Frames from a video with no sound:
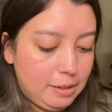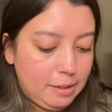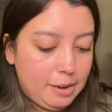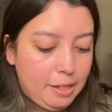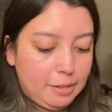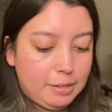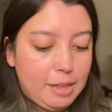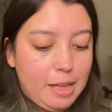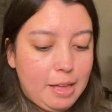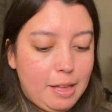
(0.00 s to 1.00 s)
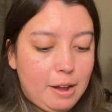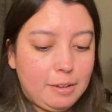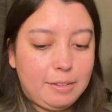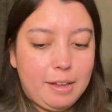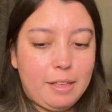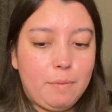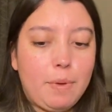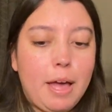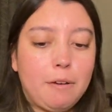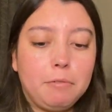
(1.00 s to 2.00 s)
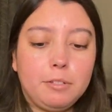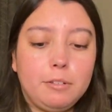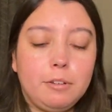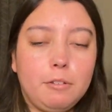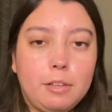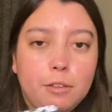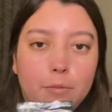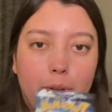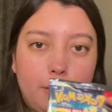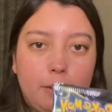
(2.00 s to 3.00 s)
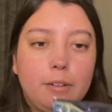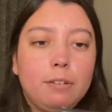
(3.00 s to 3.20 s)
Now let's get our second pack. We'll do this one.